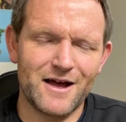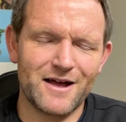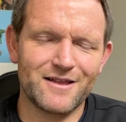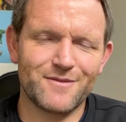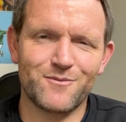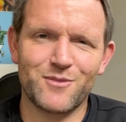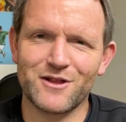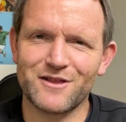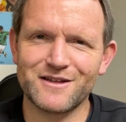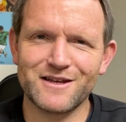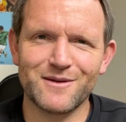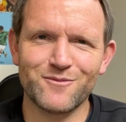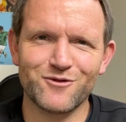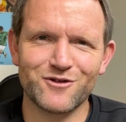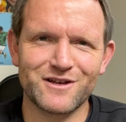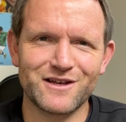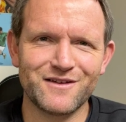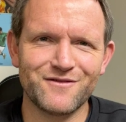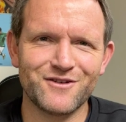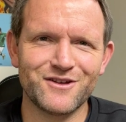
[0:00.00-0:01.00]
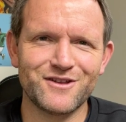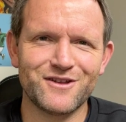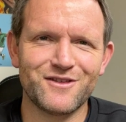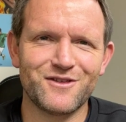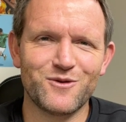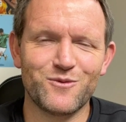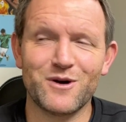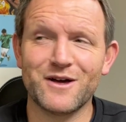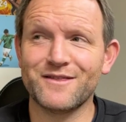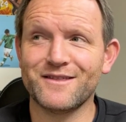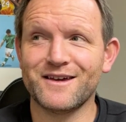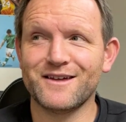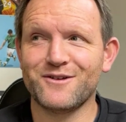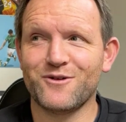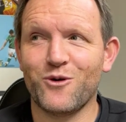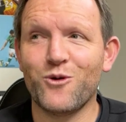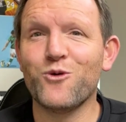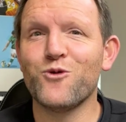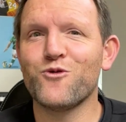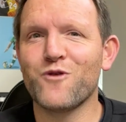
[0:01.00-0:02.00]
pillar number 11, the one that
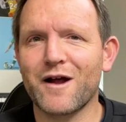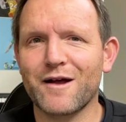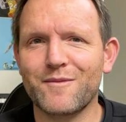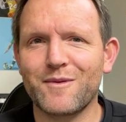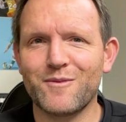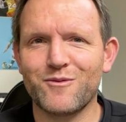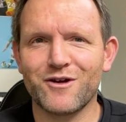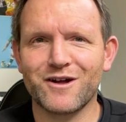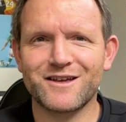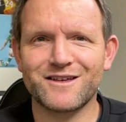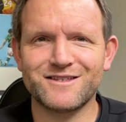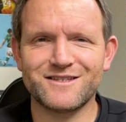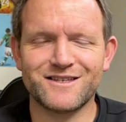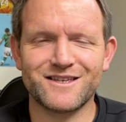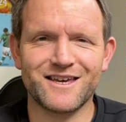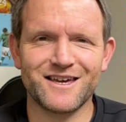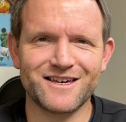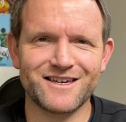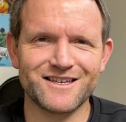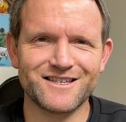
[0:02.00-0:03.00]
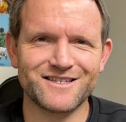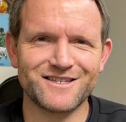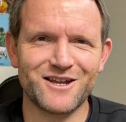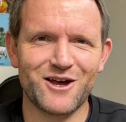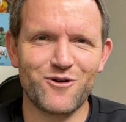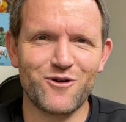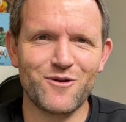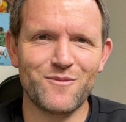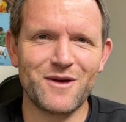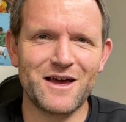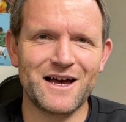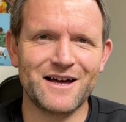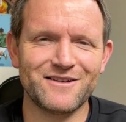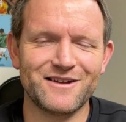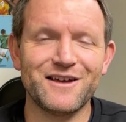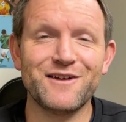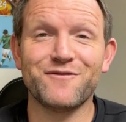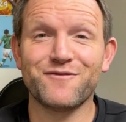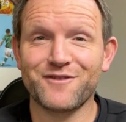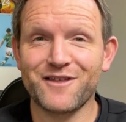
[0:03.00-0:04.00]
all Rugby Bricks kickers know about
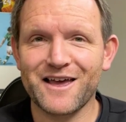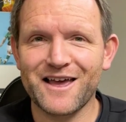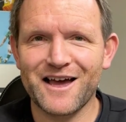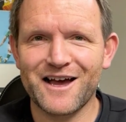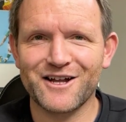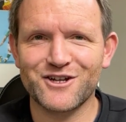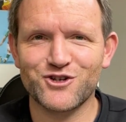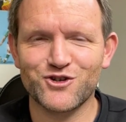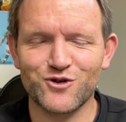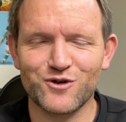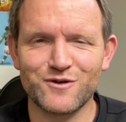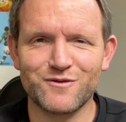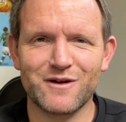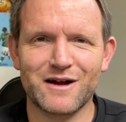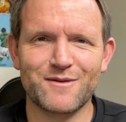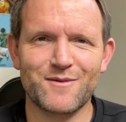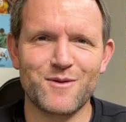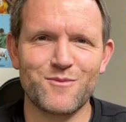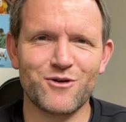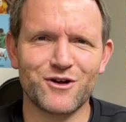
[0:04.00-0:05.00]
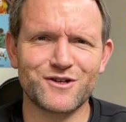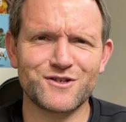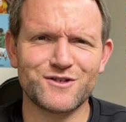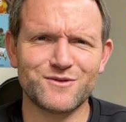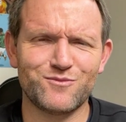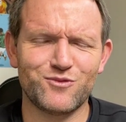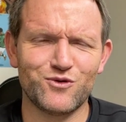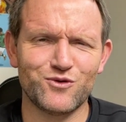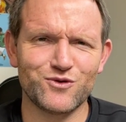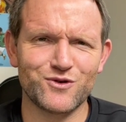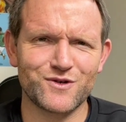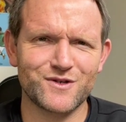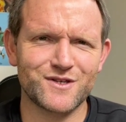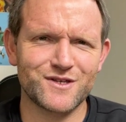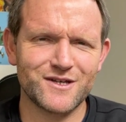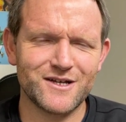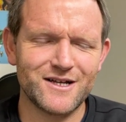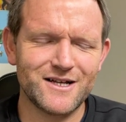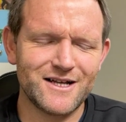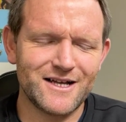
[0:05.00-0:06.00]
if they are true Rugby Bricks supporters.
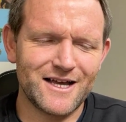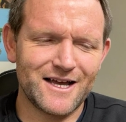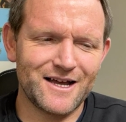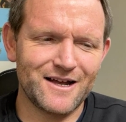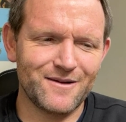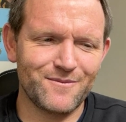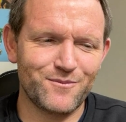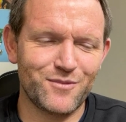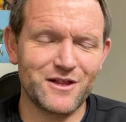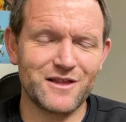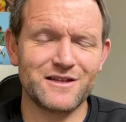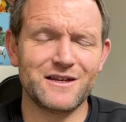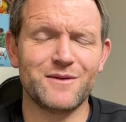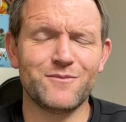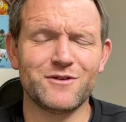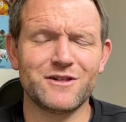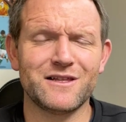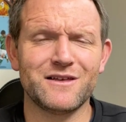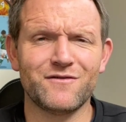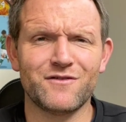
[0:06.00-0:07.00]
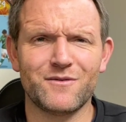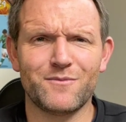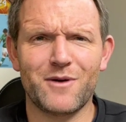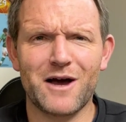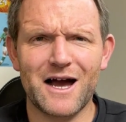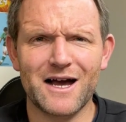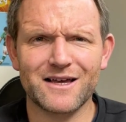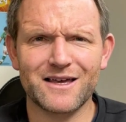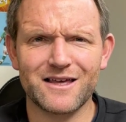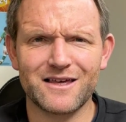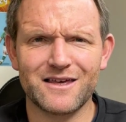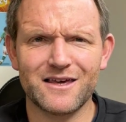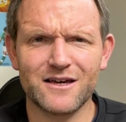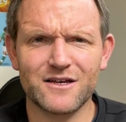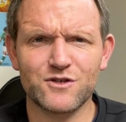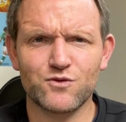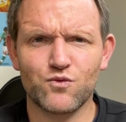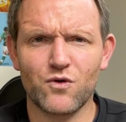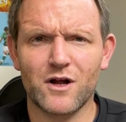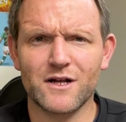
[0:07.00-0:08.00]
Pillar number 11, parking
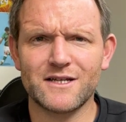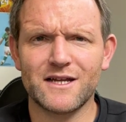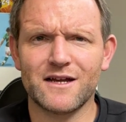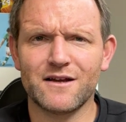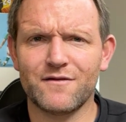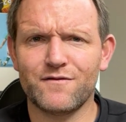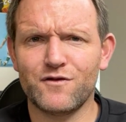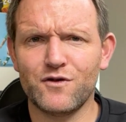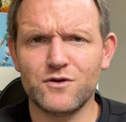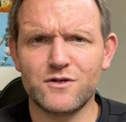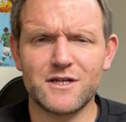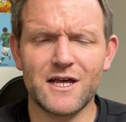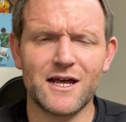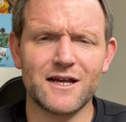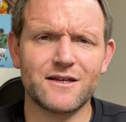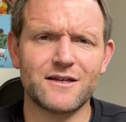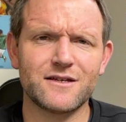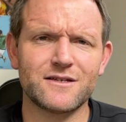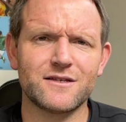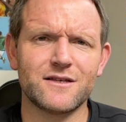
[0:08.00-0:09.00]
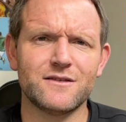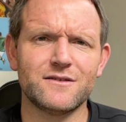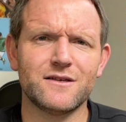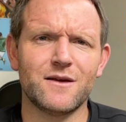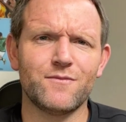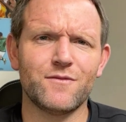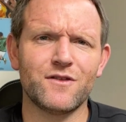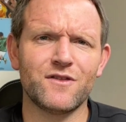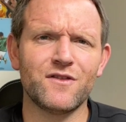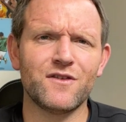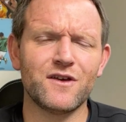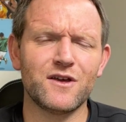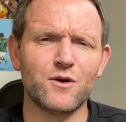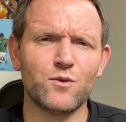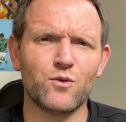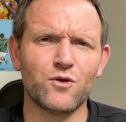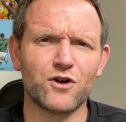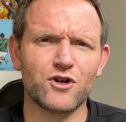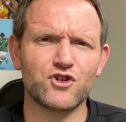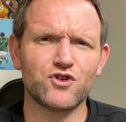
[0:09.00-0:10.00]
kicks. Write down a few tactics and something that you
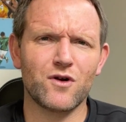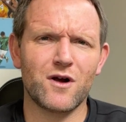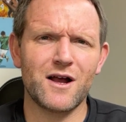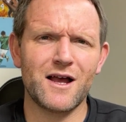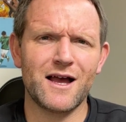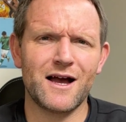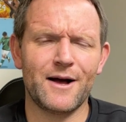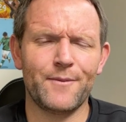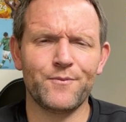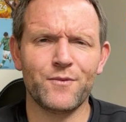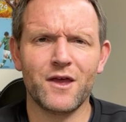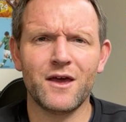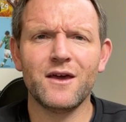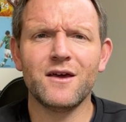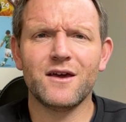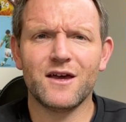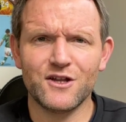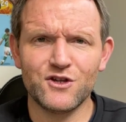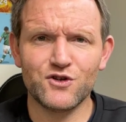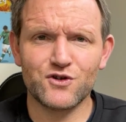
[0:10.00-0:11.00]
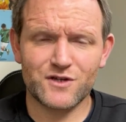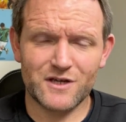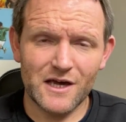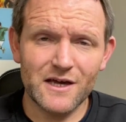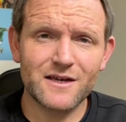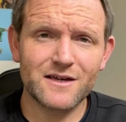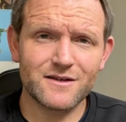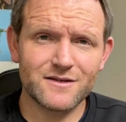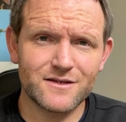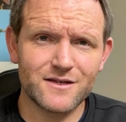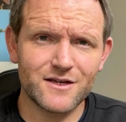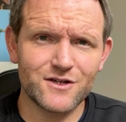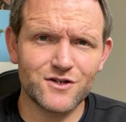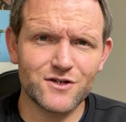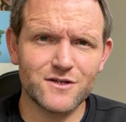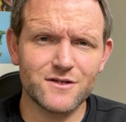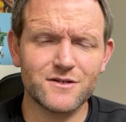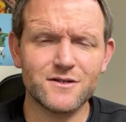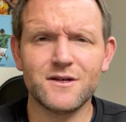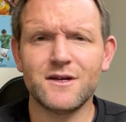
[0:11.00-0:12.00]
want to try out in your kicking
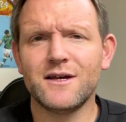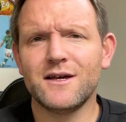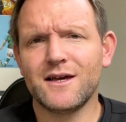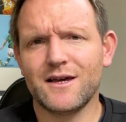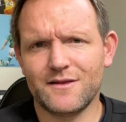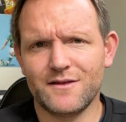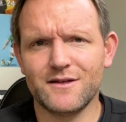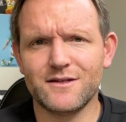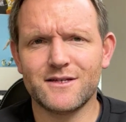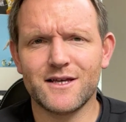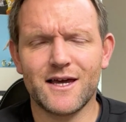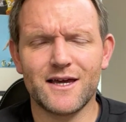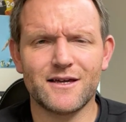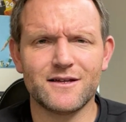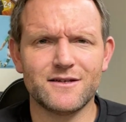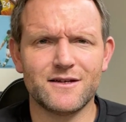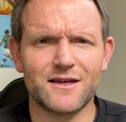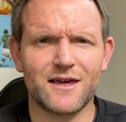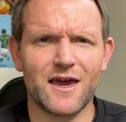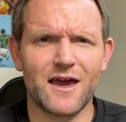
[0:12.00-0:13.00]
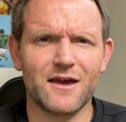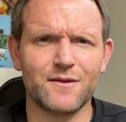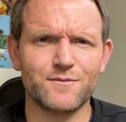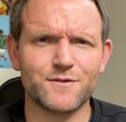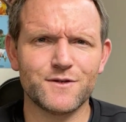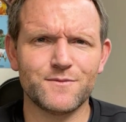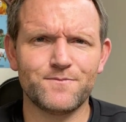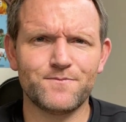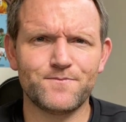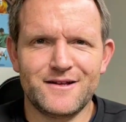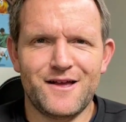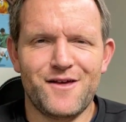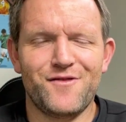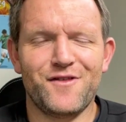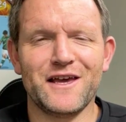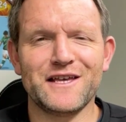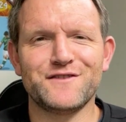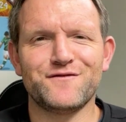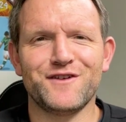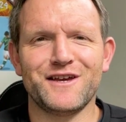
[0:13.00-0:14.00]
sessions and then take into games.
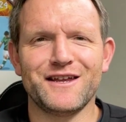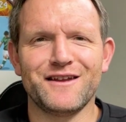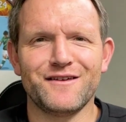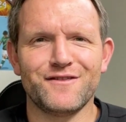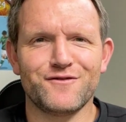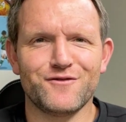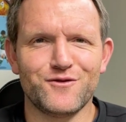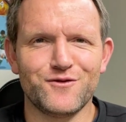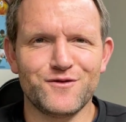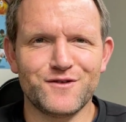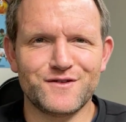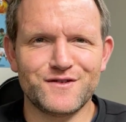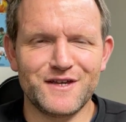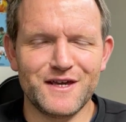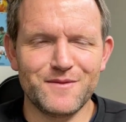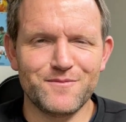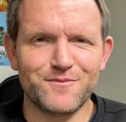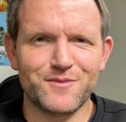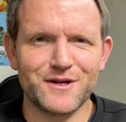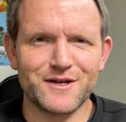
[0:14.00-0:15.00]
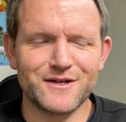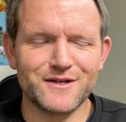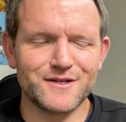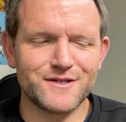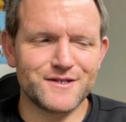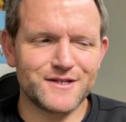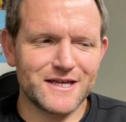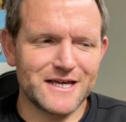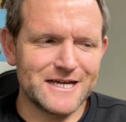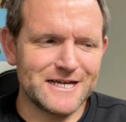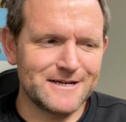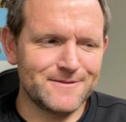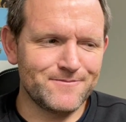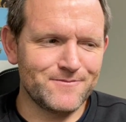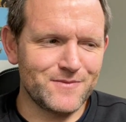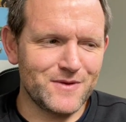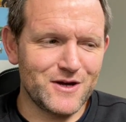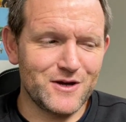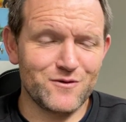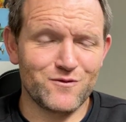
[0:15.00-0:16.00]
Thanks for getting through the 10 pillars,
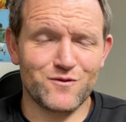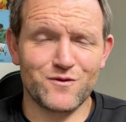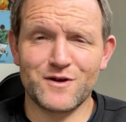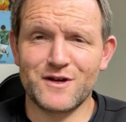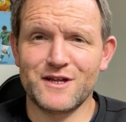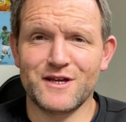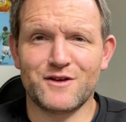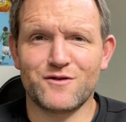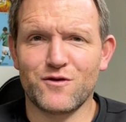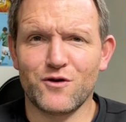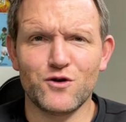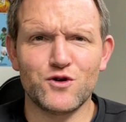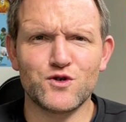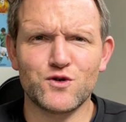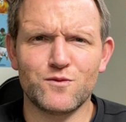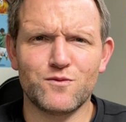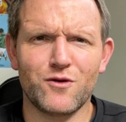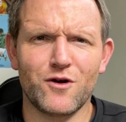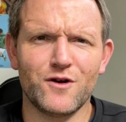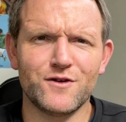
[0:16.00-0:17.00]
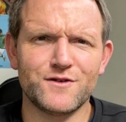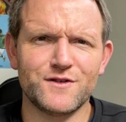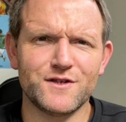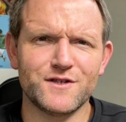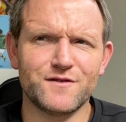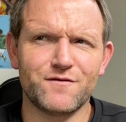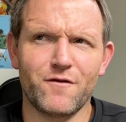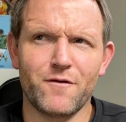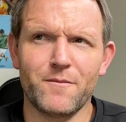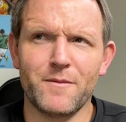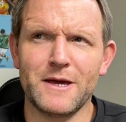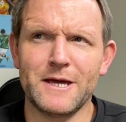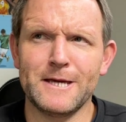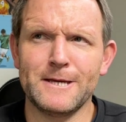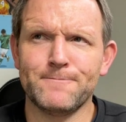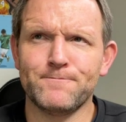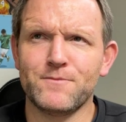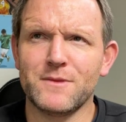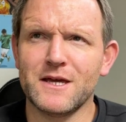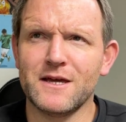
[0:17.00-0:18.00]
a really crucial process for me
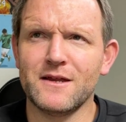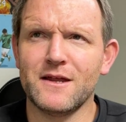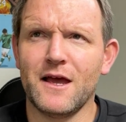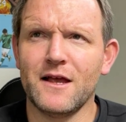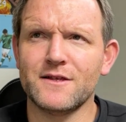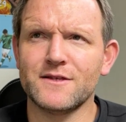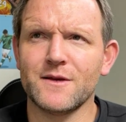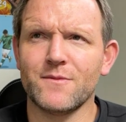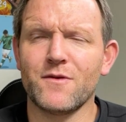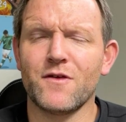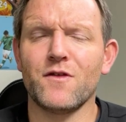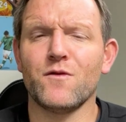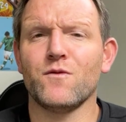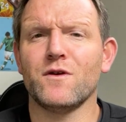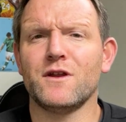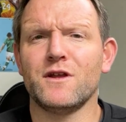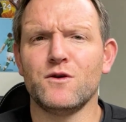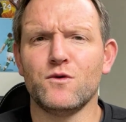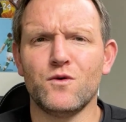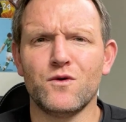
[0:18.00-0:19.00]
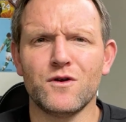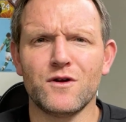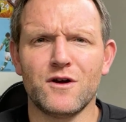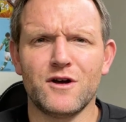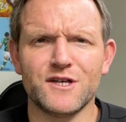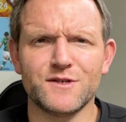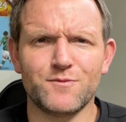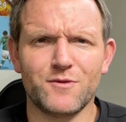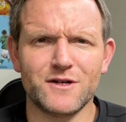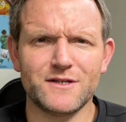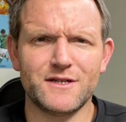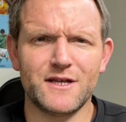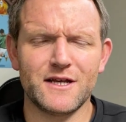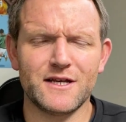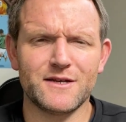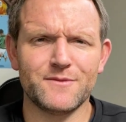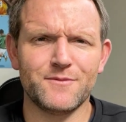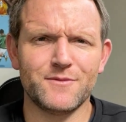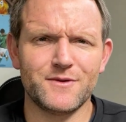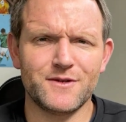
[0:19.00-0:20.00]
and something that really organised my
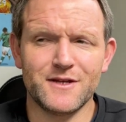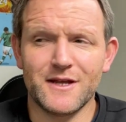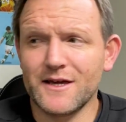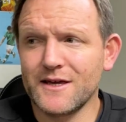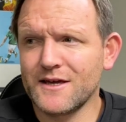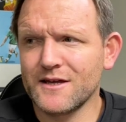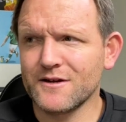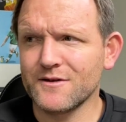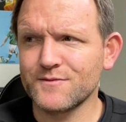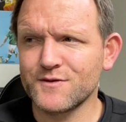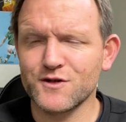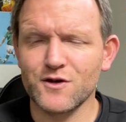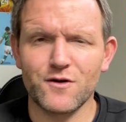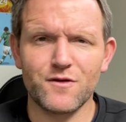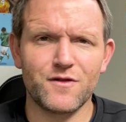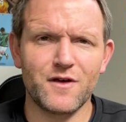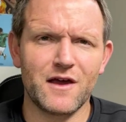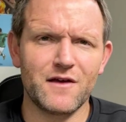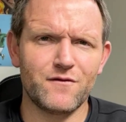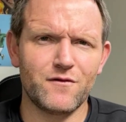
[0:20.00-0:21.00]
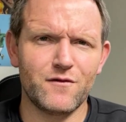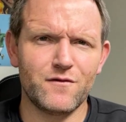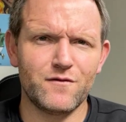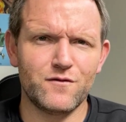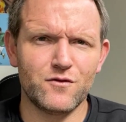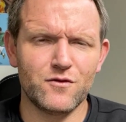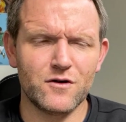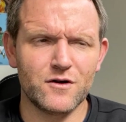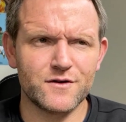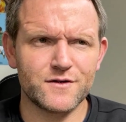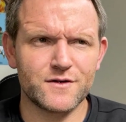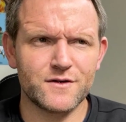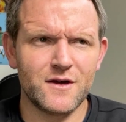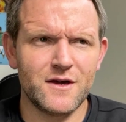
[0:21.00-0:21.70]
technique, and I'm so thankful for. I was